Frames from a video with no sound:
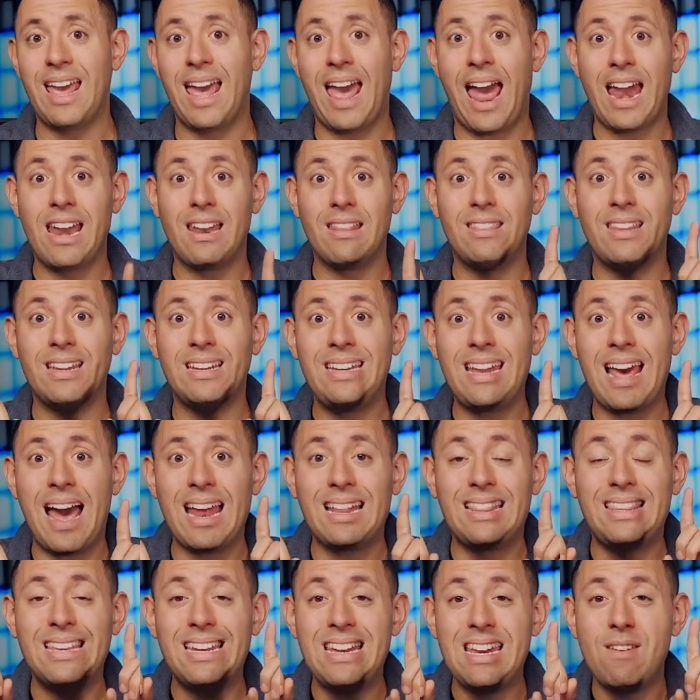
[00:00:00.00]
And the
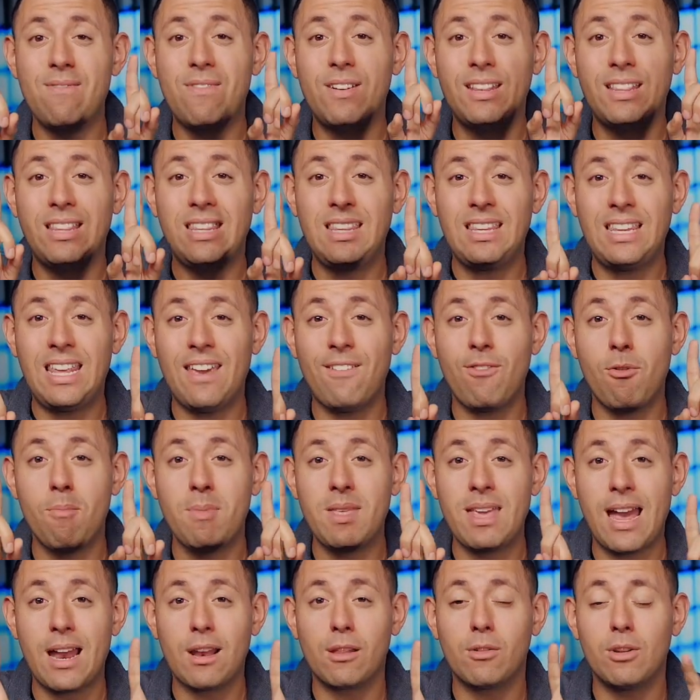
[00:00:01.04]
dad didn't even give him
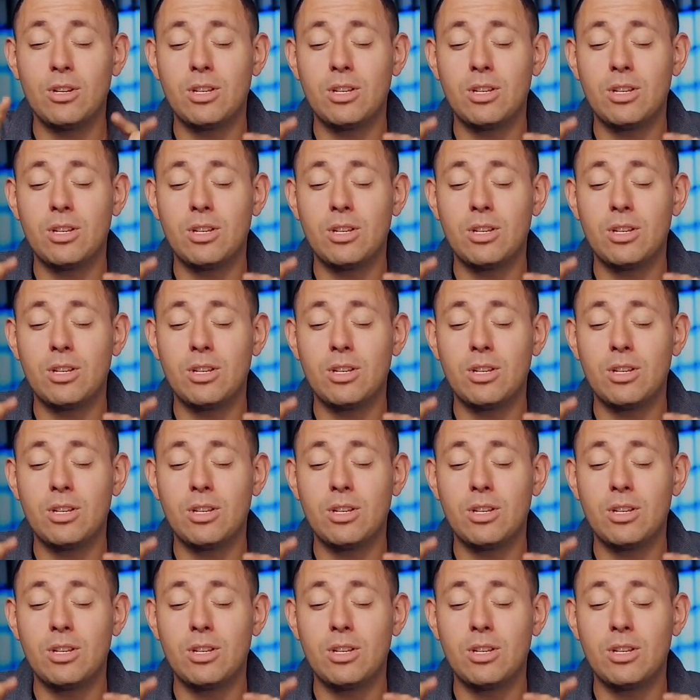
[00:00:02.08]
the answer.